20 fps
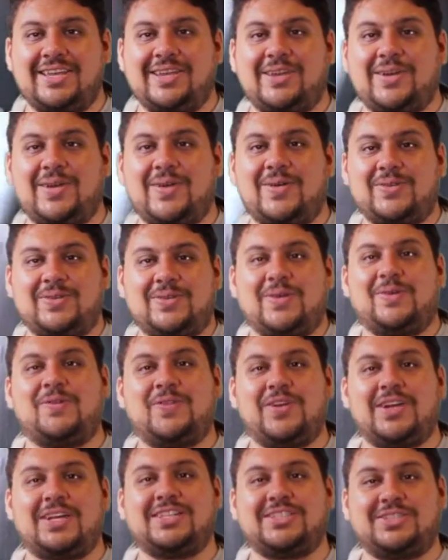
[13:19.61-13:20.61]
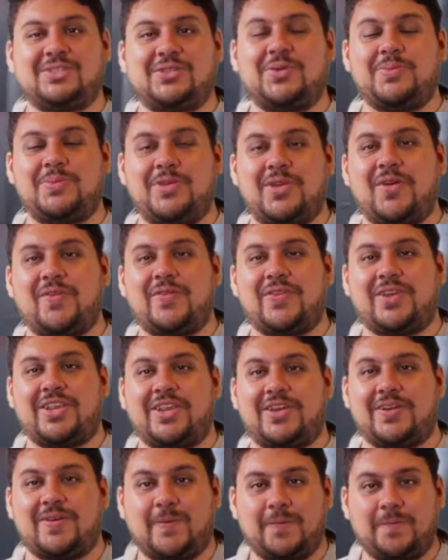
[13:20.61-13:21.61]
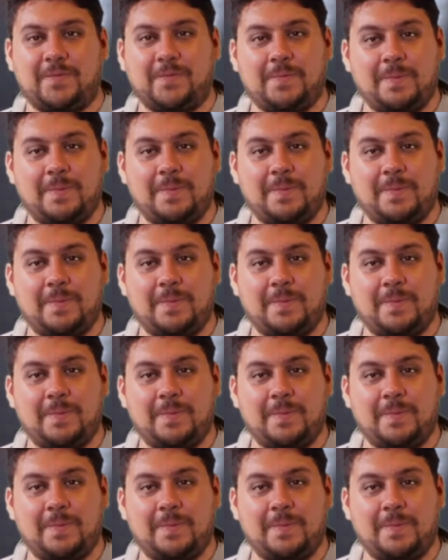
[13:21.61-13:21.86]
Don't fucking screw me over here.